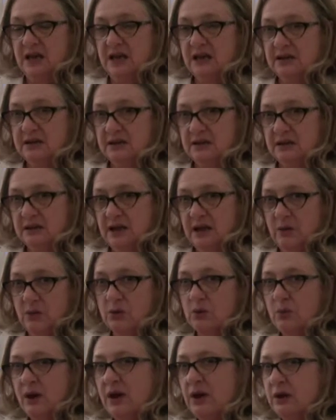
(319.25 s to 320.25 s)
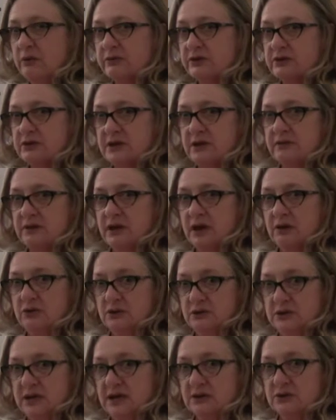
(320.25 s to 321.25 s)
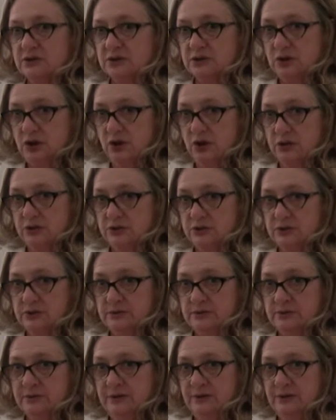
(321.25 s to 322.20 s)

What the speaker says: and they were well over $700,000.